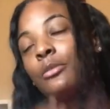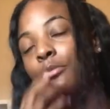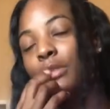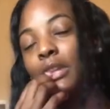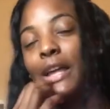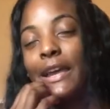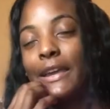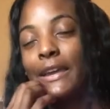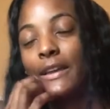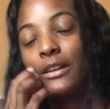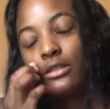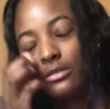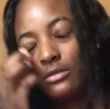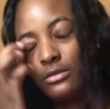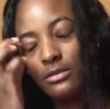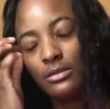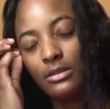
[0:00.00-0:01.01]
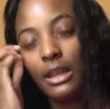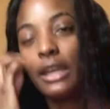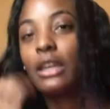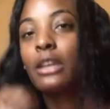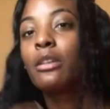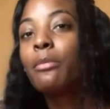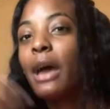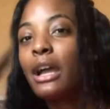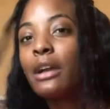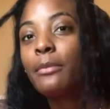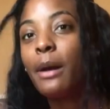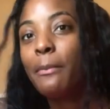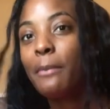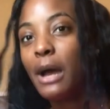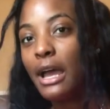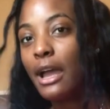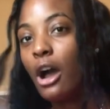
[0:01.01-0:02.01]
but like in the back of
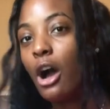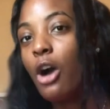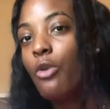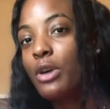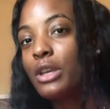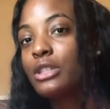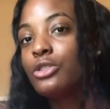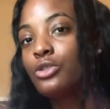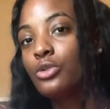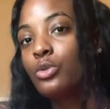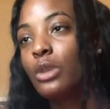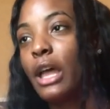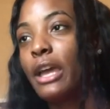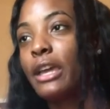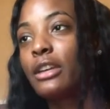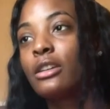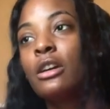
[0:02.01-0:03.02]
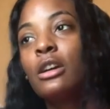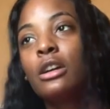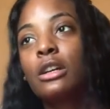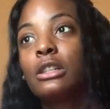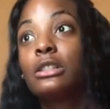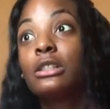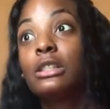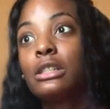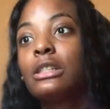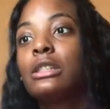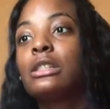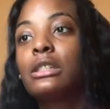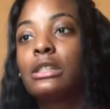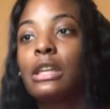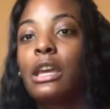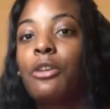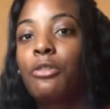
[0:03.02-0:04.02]
my mind, I always knew, like, because this is
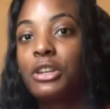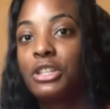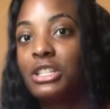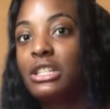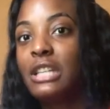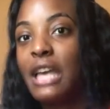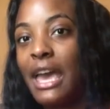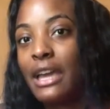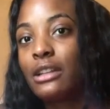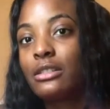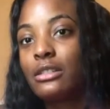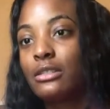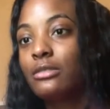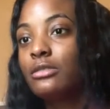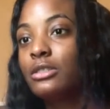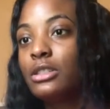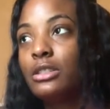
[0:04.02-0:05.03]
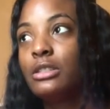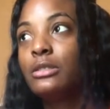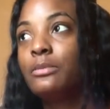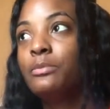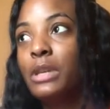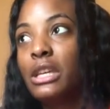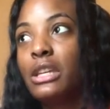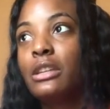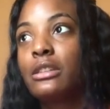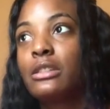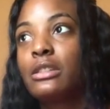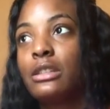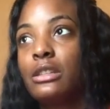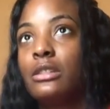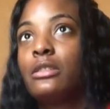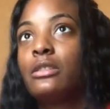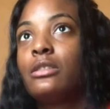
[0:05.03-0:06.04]
the same way she's been
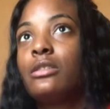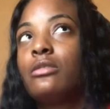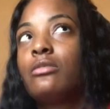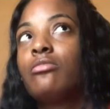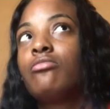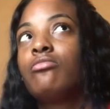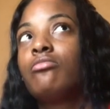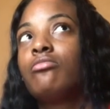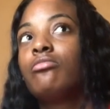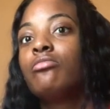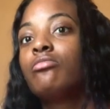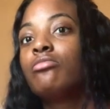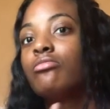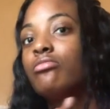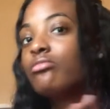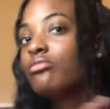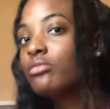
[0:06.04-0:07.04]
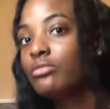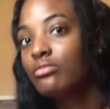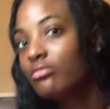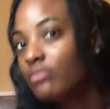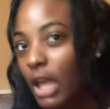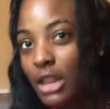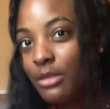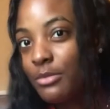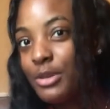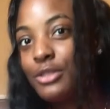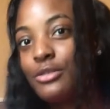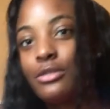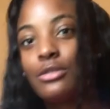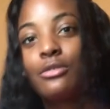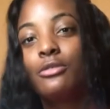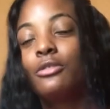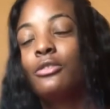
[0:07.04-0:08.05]
since
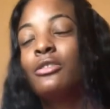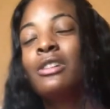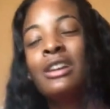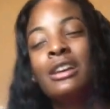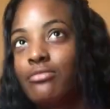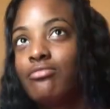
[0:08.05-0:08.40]
elementary school.